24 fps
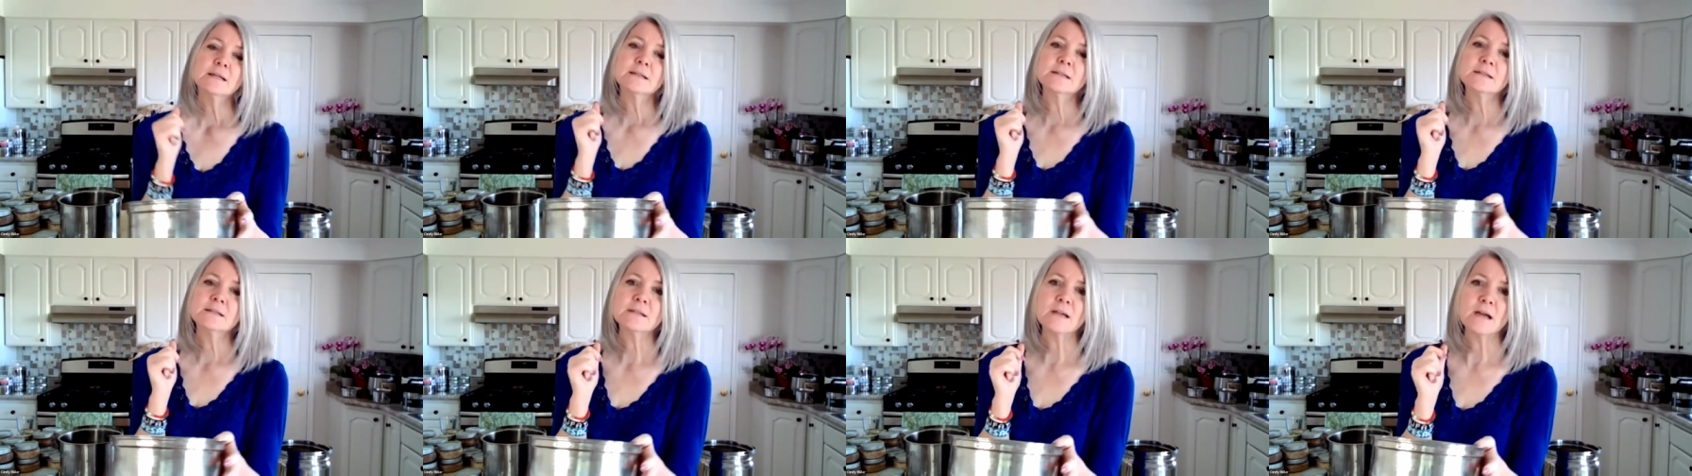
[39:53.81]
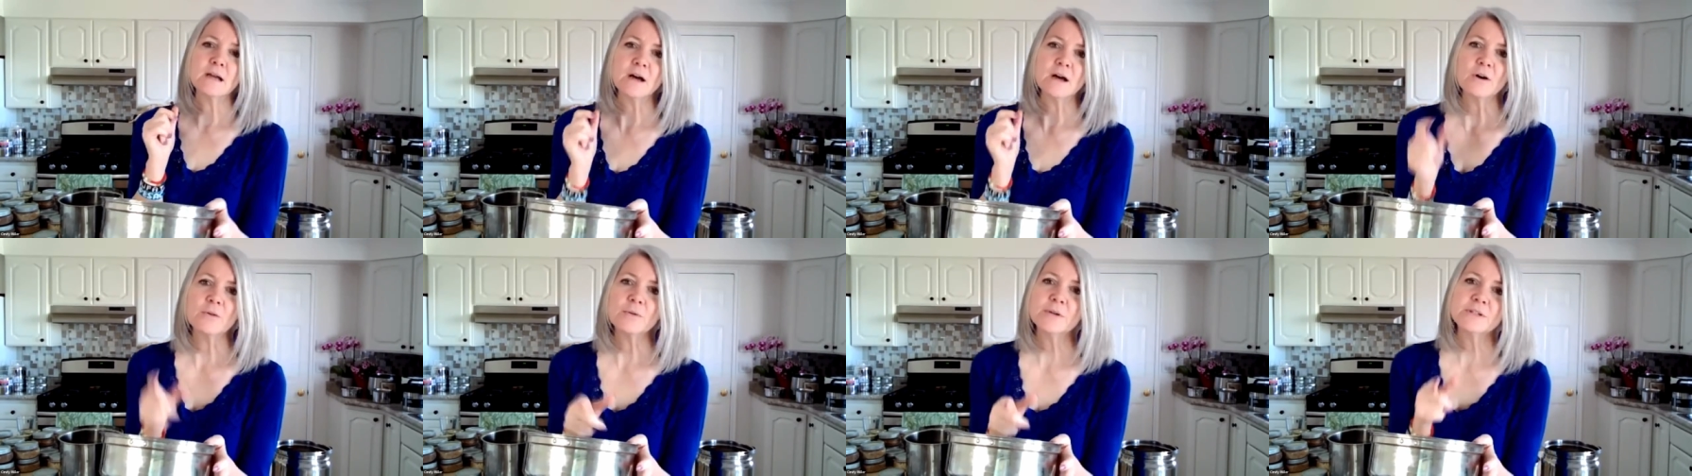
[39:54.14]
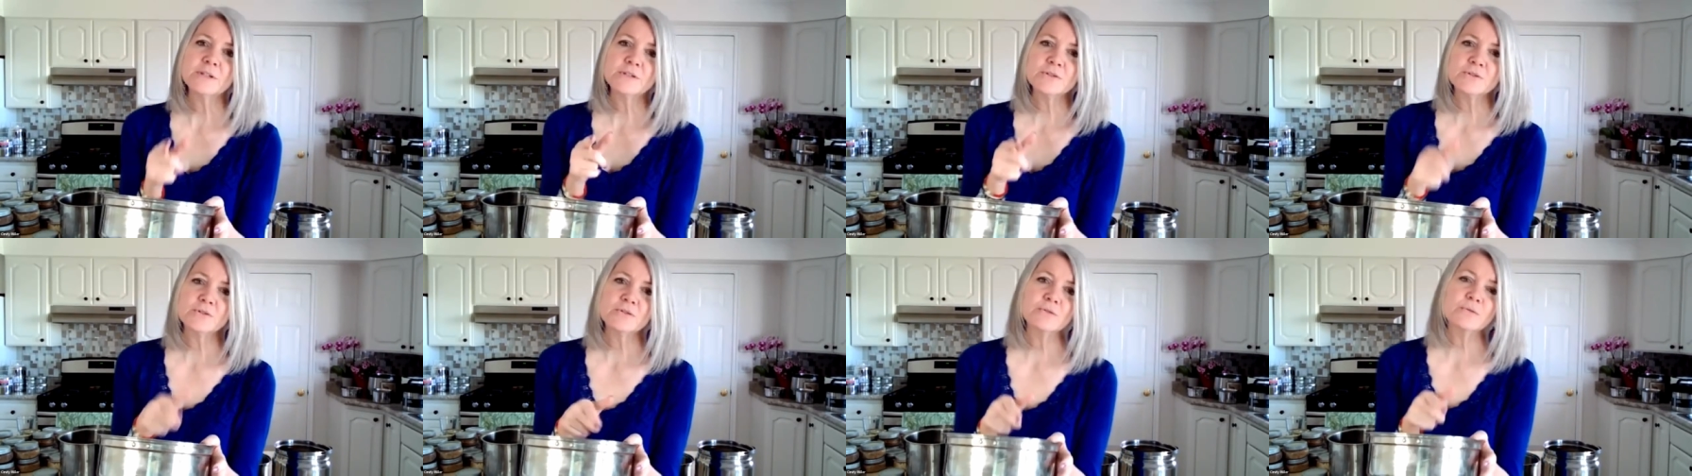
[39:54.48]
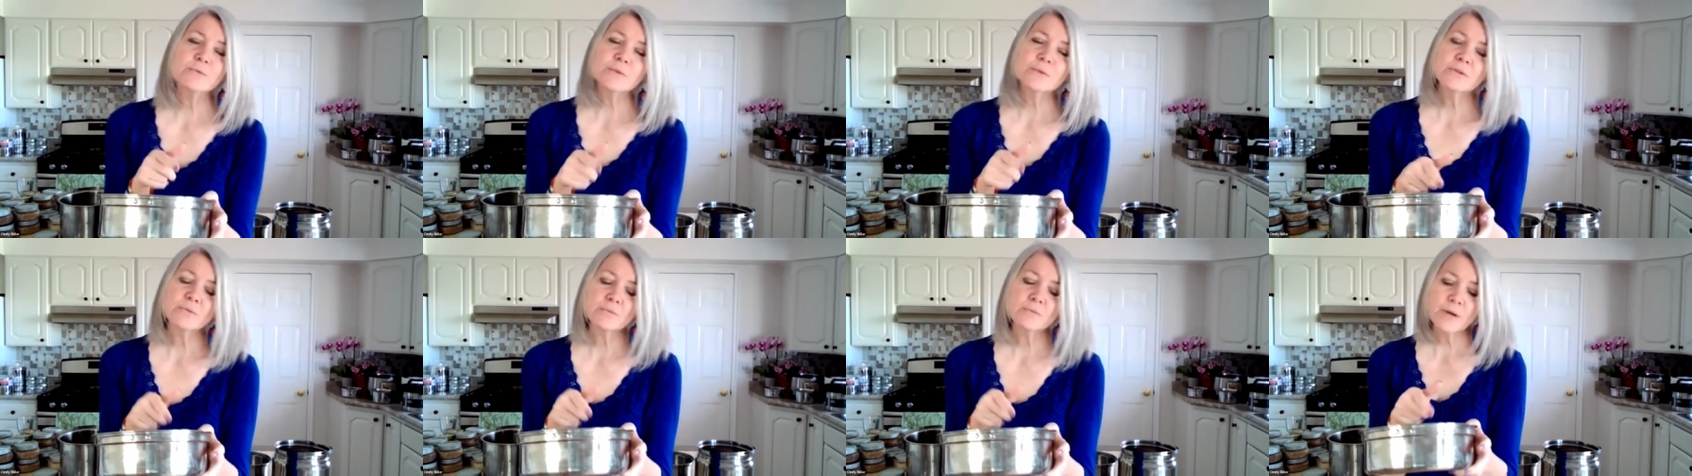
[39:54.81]
It's not always true
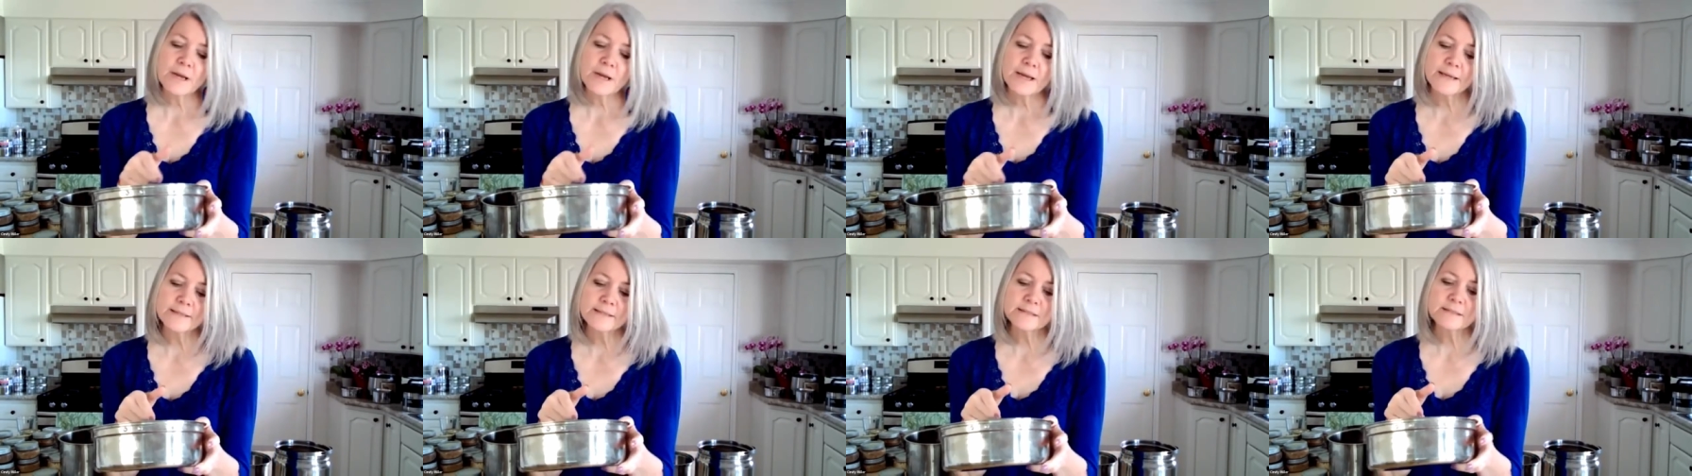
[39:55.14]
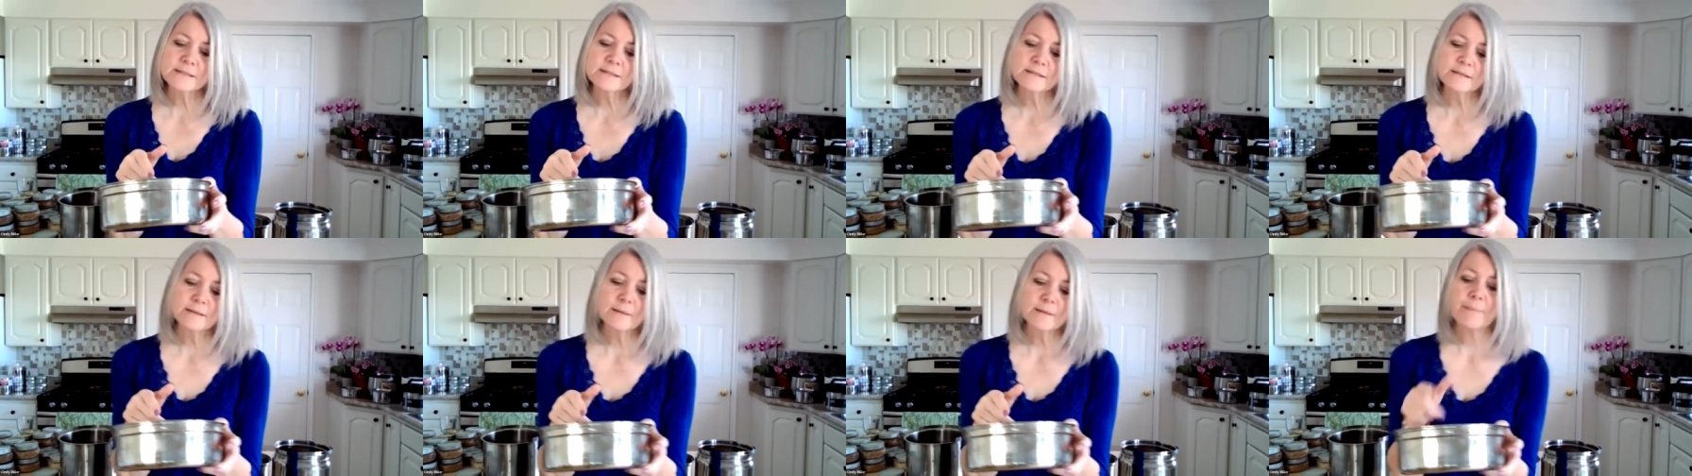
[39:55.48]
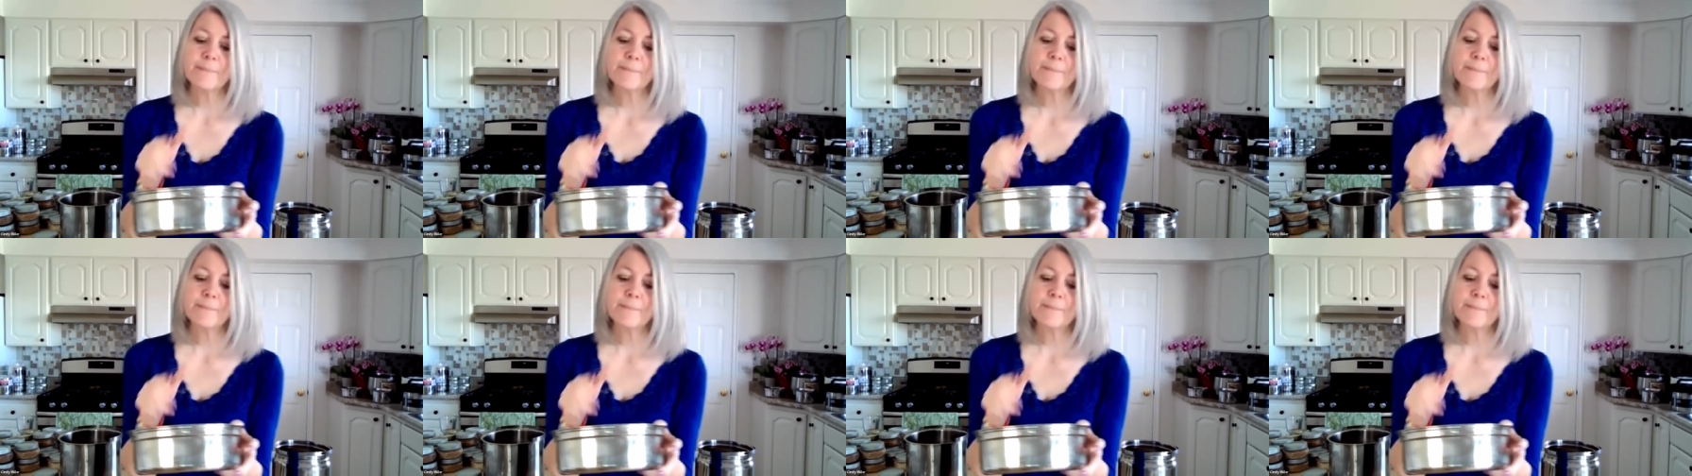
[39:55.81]
with rice,